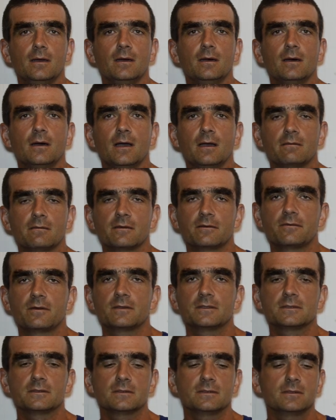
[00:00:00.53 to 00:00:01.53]
Hi
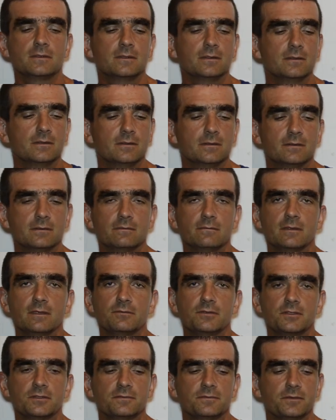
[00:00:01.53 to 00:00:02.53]
everyone, we
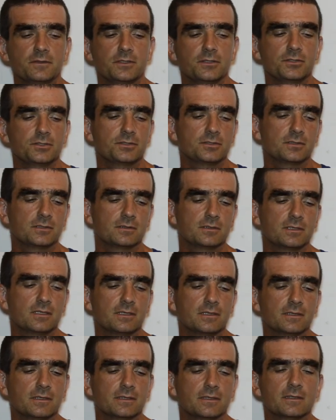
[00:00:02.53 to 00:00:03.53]
have just finished
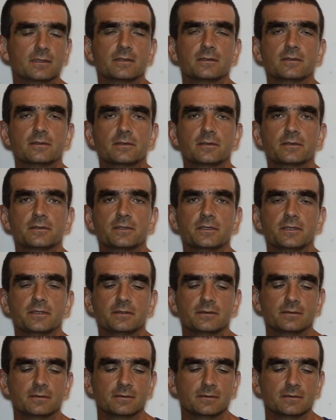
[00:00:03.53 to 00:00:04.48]
day 13.